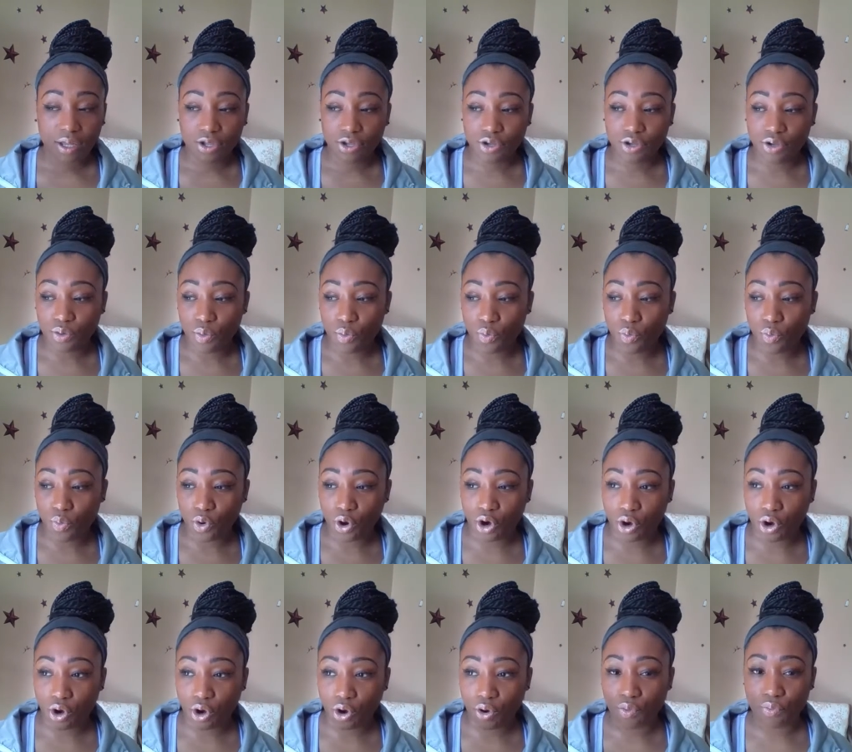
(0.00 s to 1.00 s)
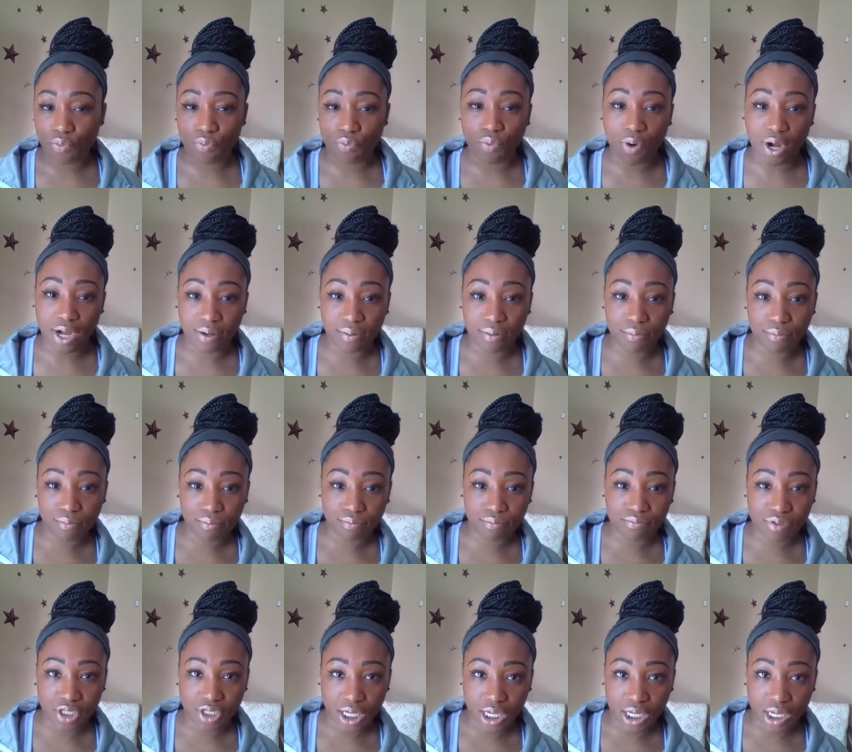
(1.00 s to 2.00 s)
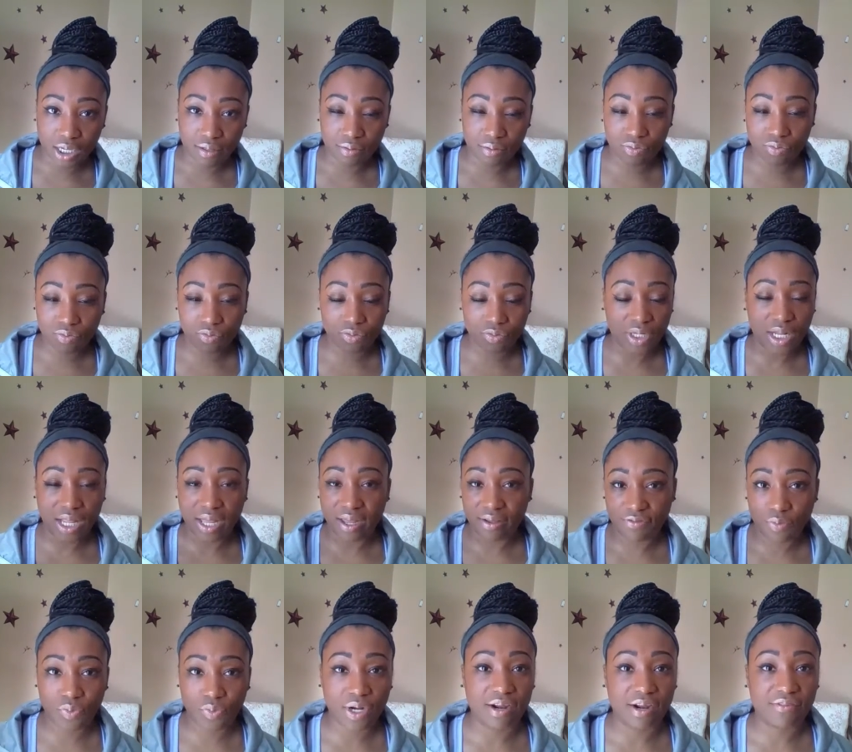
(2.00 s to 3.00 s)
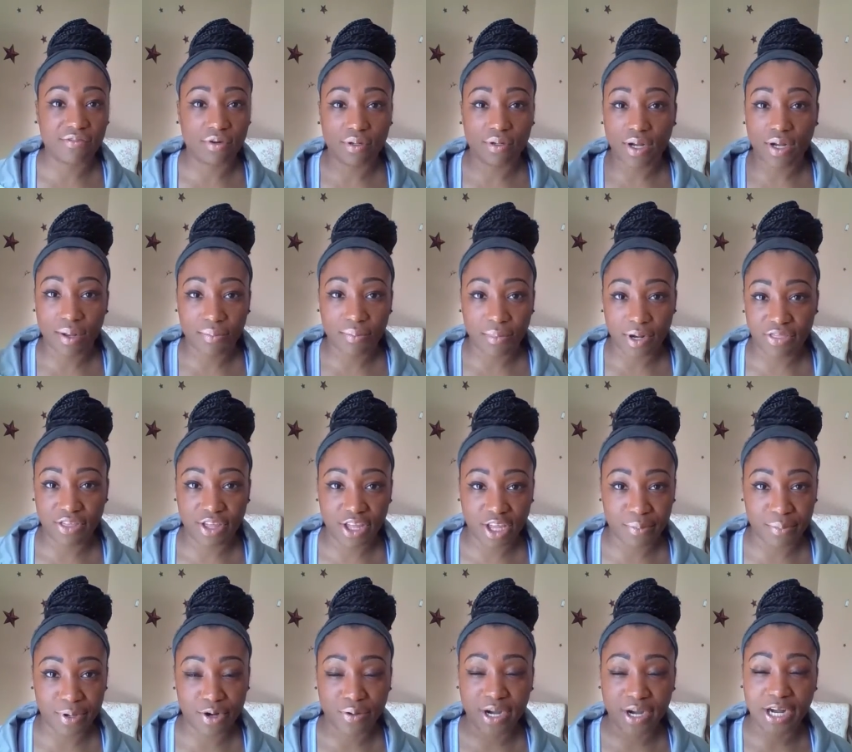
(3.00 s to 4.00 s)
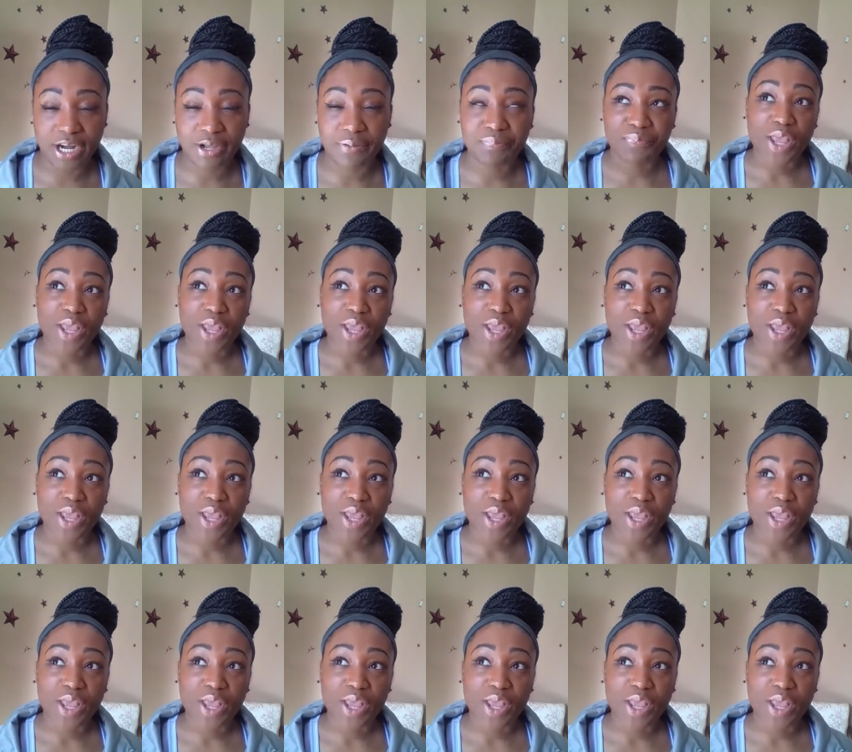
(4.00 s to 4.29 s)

your right side, left, whatever. I'm not thinking about it right now.